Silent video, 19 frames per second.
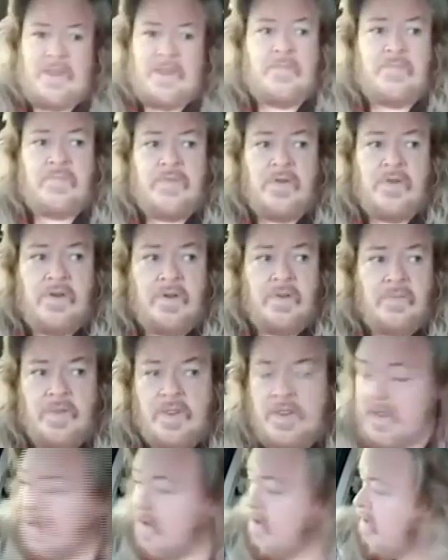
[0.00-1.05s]
keep turning
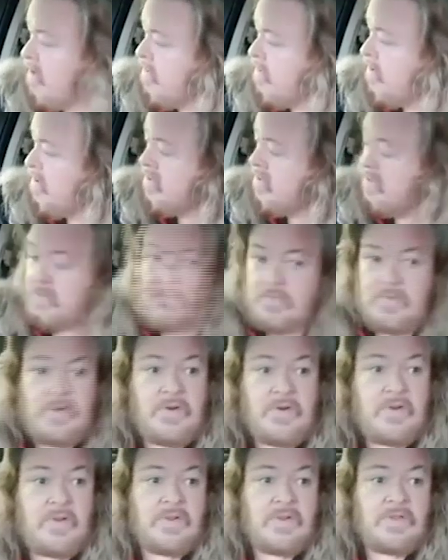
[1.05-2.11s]
my head here because I'm
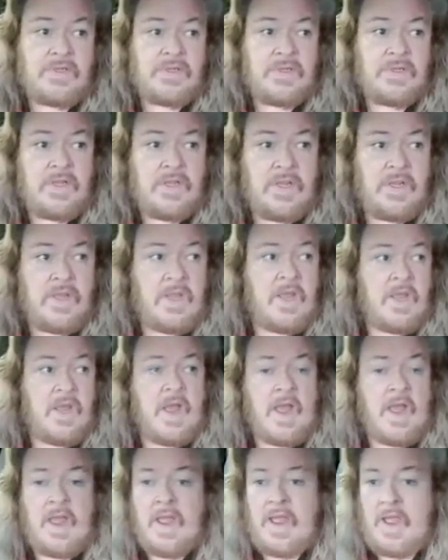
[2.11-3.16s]
turning this.
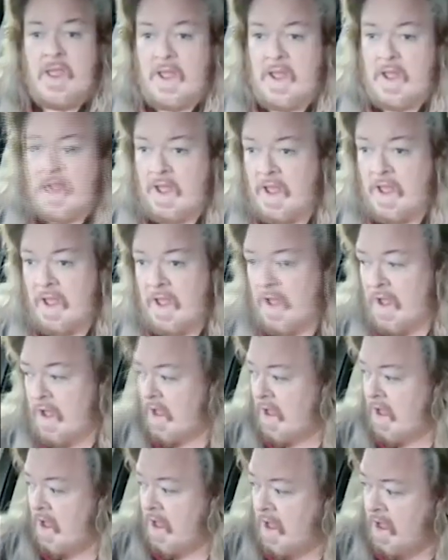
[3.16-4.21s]
I,
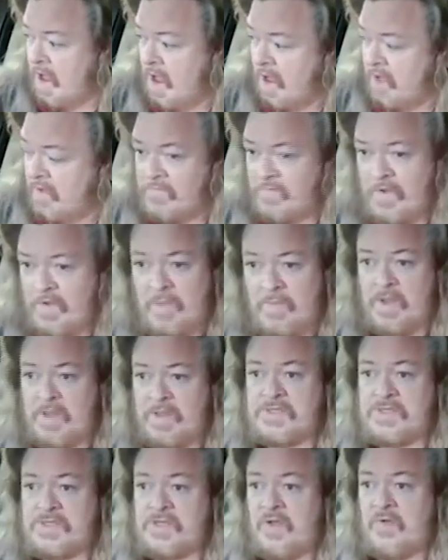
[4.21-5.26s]
I, I found
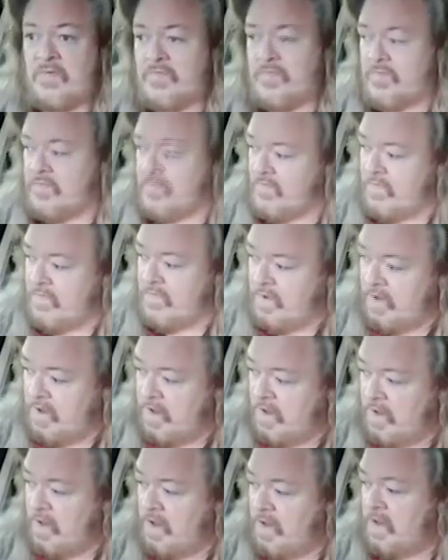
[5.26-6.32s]
myself
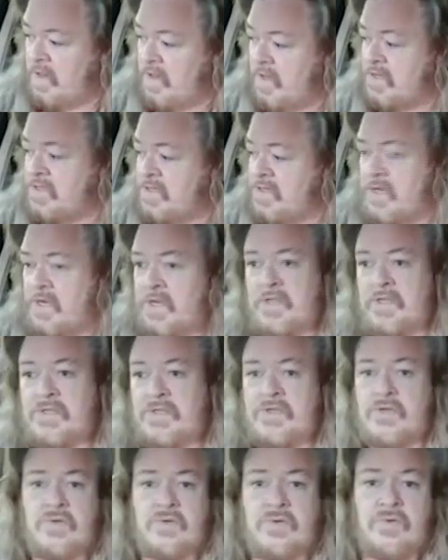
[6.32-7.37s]
listening
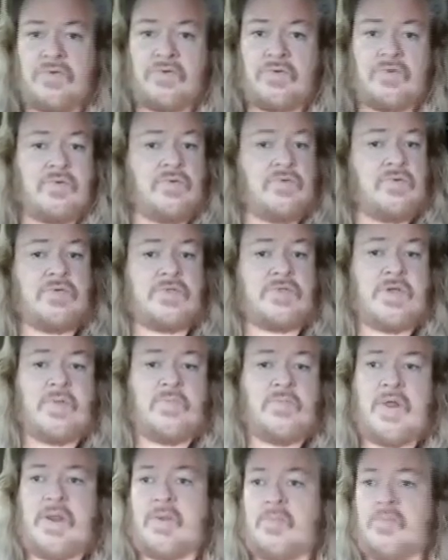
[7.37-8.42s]
to
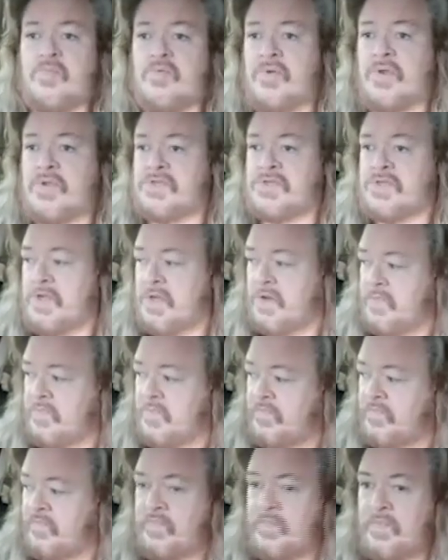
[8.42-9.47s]
somebody preaching,
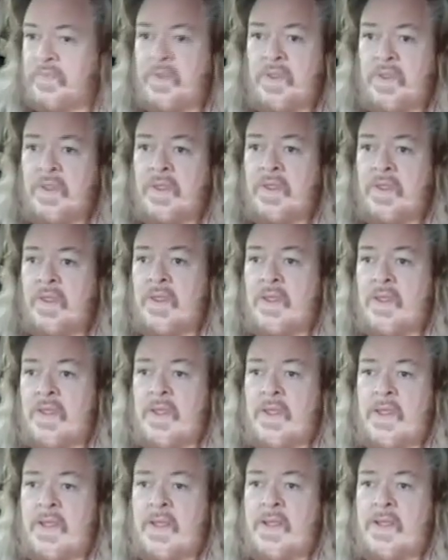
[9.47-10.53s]

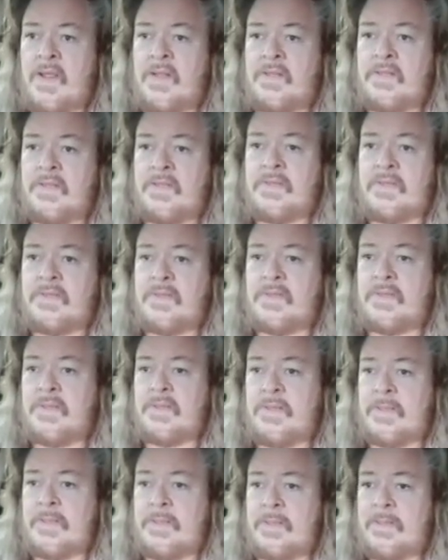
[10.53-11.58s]
and
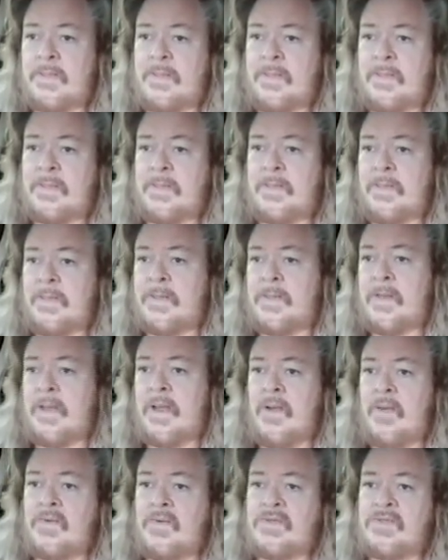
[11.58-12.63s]

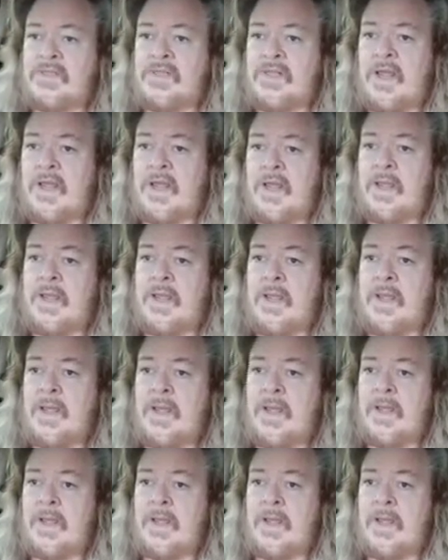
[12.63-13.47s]
I was like,